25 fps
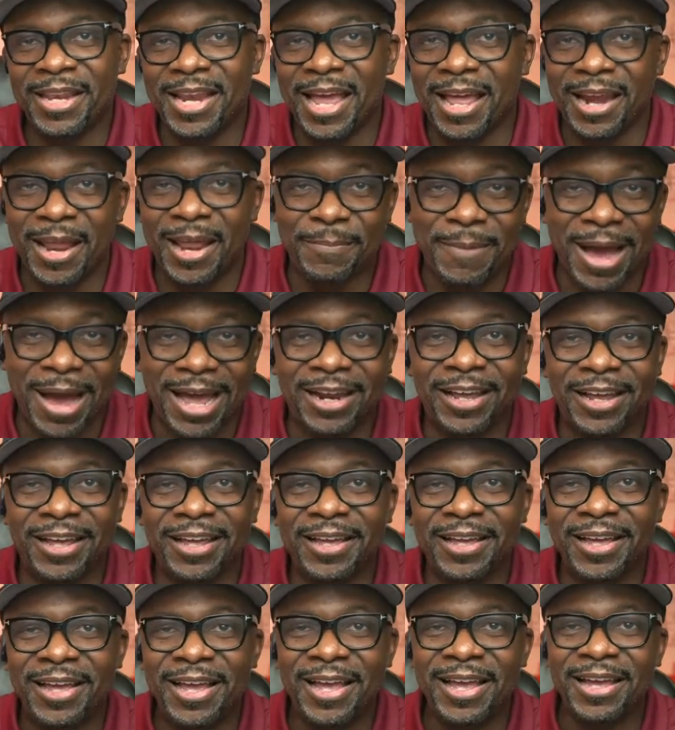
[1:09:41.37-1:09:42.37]
Now they might
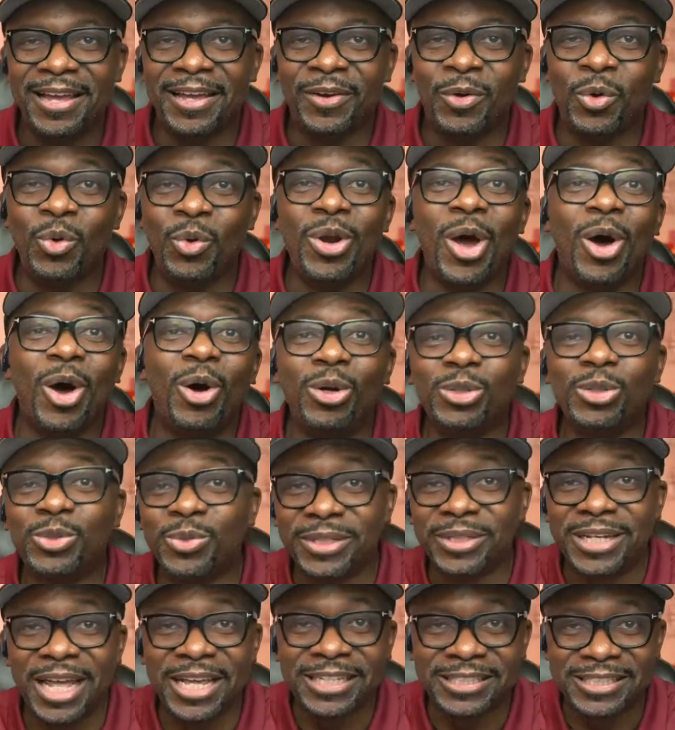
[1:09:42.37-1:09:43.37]
who knows
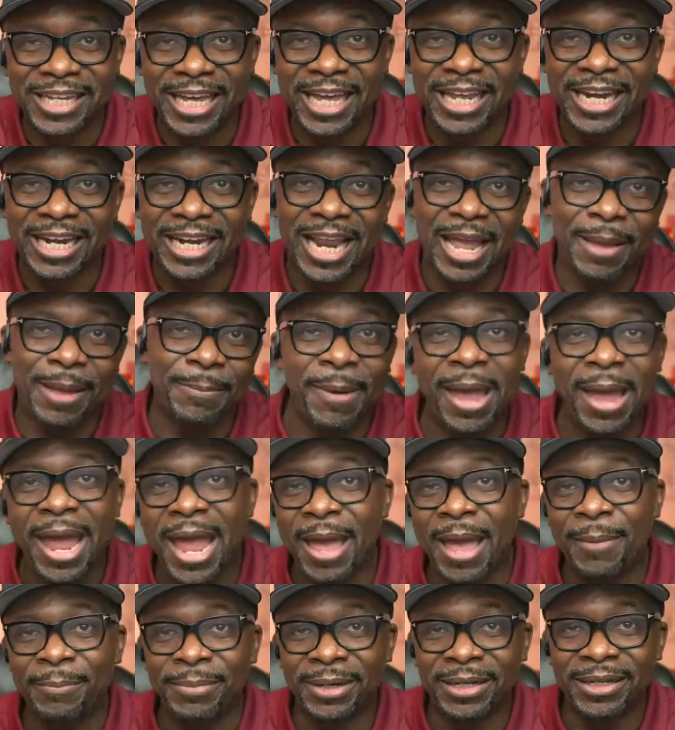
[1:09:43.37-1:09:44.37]
what they said in their
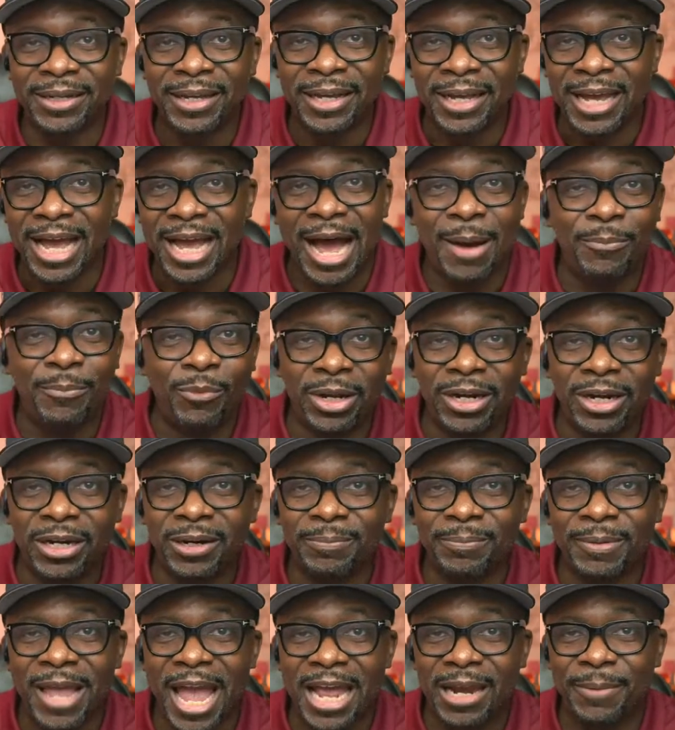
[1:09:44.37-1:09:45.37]
mind, but I'm one
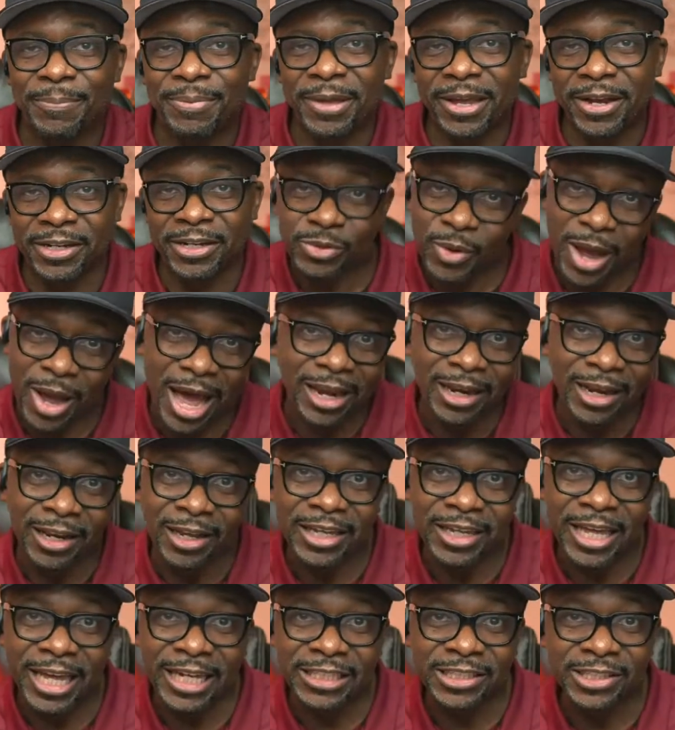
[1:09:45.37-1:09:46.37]
of them kind of parents where I
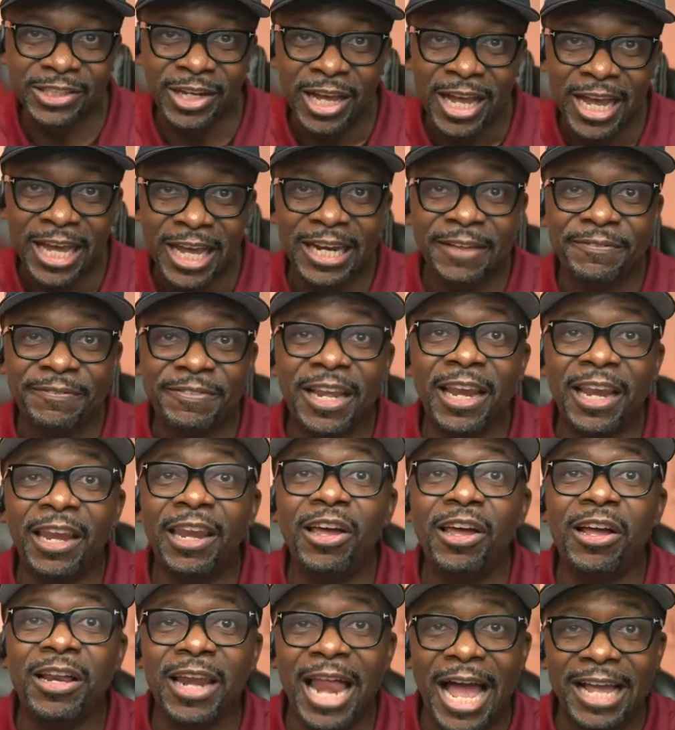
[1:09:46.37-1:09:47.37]
look at you. And if you
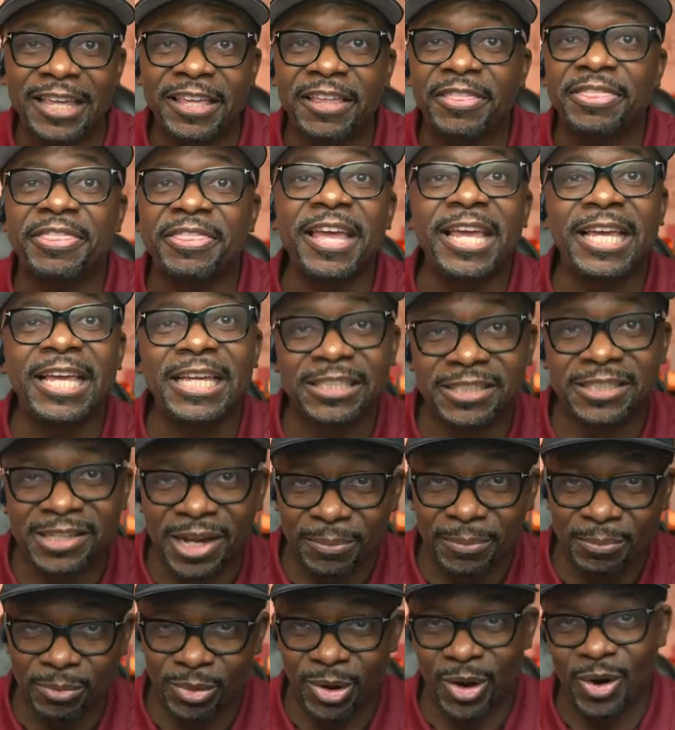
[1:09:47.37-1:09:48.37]
look like you're thinking
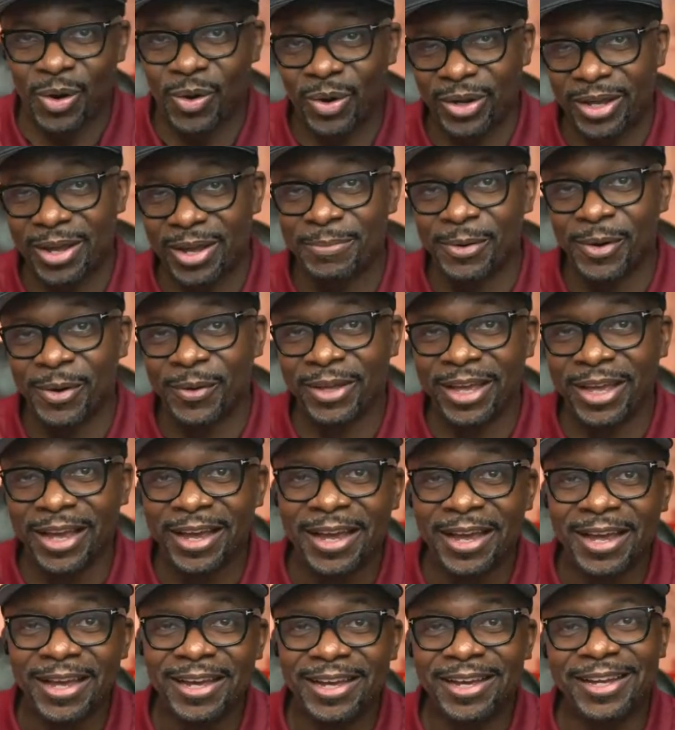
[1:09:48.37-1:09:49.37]
something wrong, come on
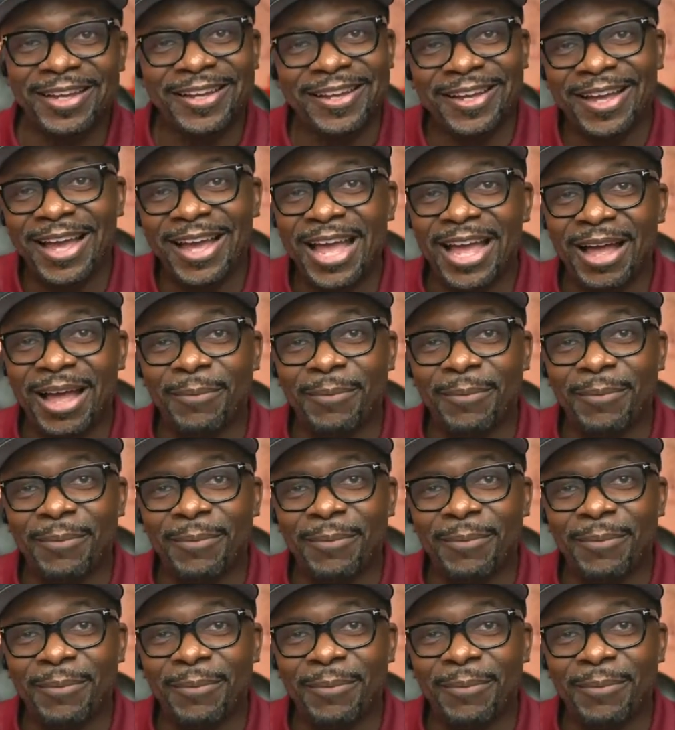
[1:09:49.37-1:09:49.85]
here.